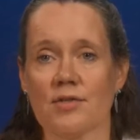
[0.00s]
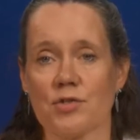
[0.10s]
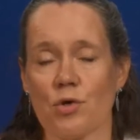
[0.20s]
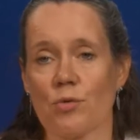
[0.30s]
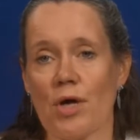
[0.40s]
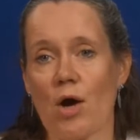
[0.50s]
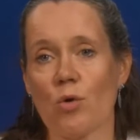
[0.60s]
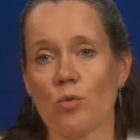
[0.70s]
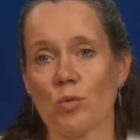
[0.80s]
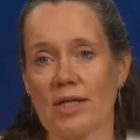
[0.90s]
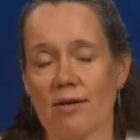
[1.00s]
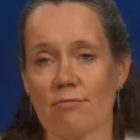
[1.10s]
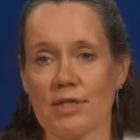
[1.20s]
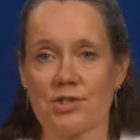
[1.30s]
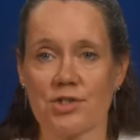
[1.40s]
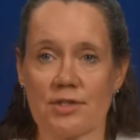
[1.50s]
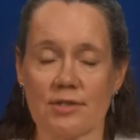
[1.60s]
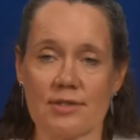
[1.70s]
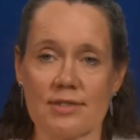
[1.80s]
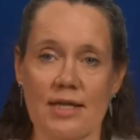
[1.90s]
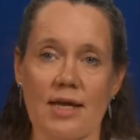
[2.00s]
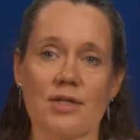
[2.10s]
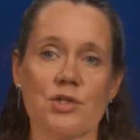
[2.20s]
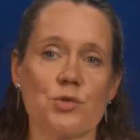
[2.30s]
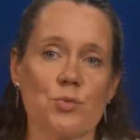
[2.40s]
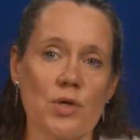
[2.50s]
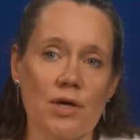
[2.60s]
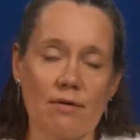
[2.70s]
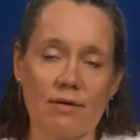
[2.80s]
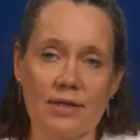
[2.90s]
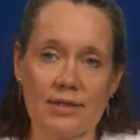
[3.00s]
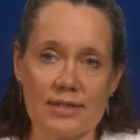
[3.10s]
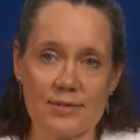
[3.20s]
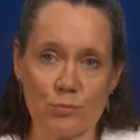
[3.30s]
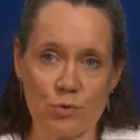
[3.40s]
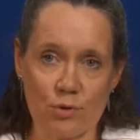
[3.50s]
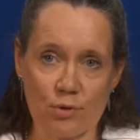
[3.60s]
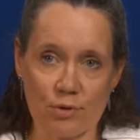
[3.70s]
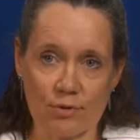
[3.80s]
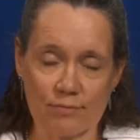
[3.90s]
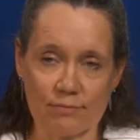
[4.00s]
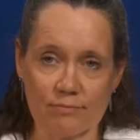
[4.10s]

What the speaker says: So now we have reached a stage where it is more